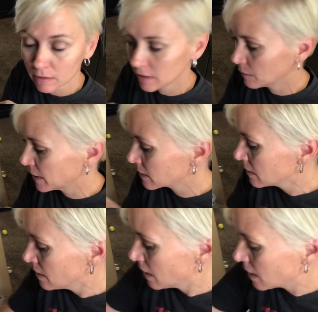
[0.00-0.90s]
Anyway,
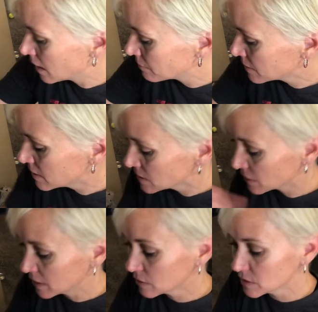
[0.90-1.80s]
so
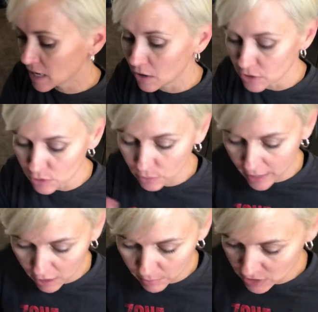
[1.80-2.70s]
it'll tell you
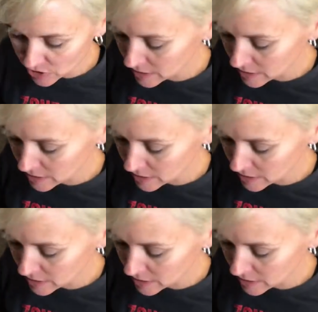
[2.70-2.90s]
how much